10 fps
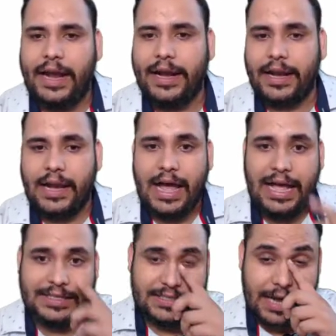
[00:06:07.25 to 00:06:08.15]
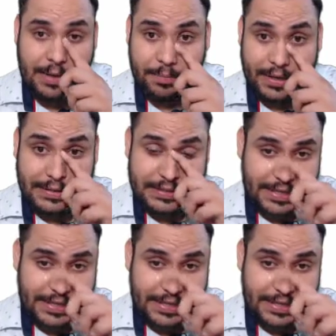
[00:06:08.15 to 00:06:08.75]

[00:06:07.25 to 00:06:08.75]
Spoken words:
and the last IP is